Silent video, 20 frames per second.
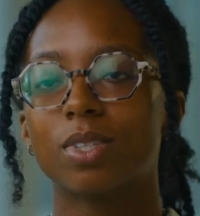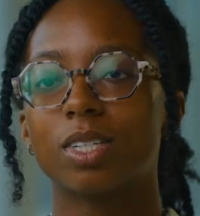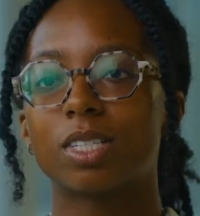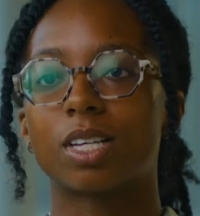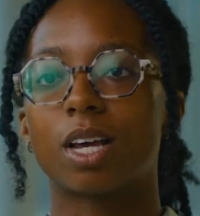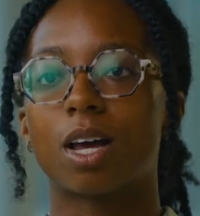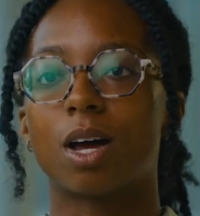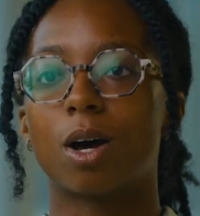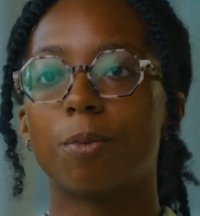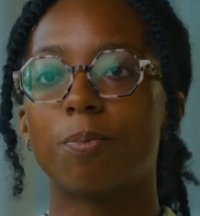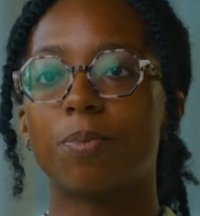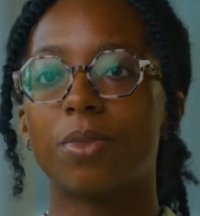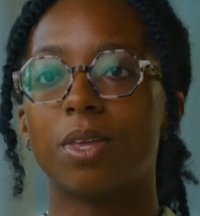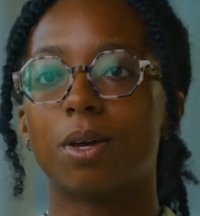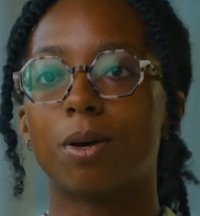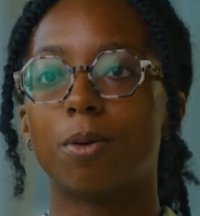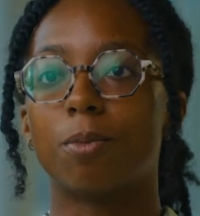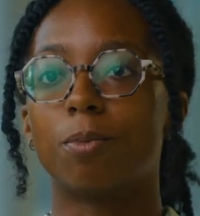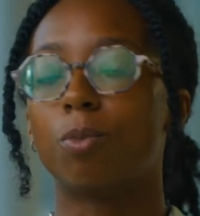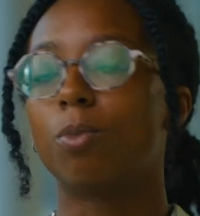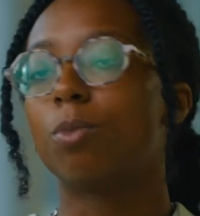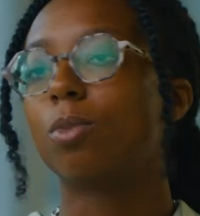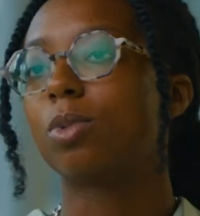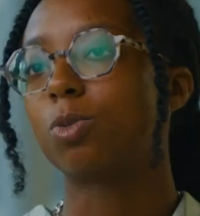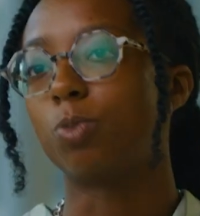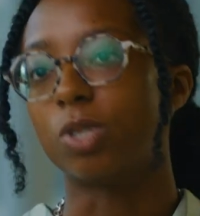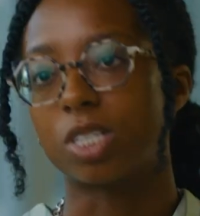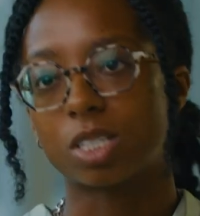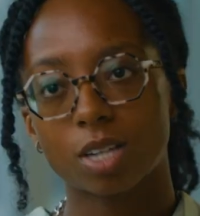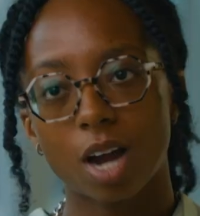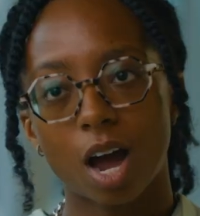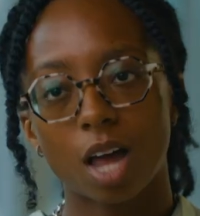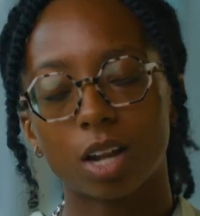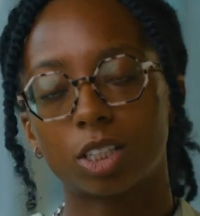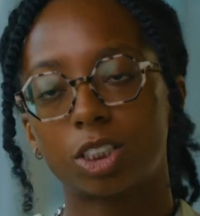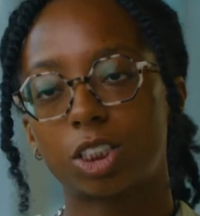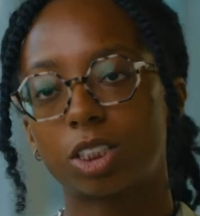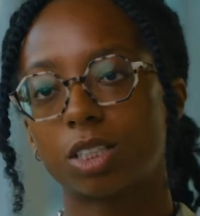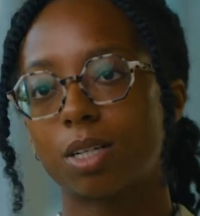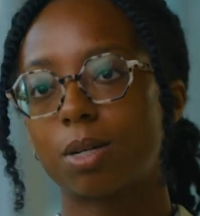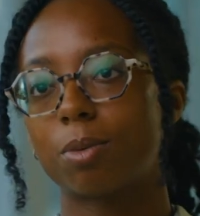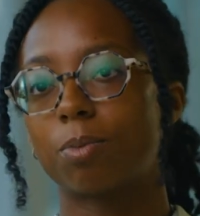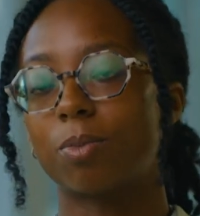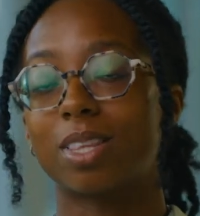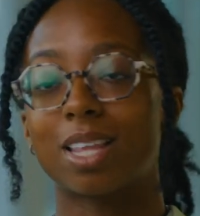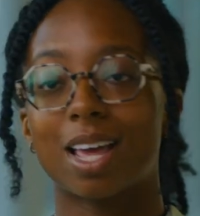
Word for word: to help them with scholarship, with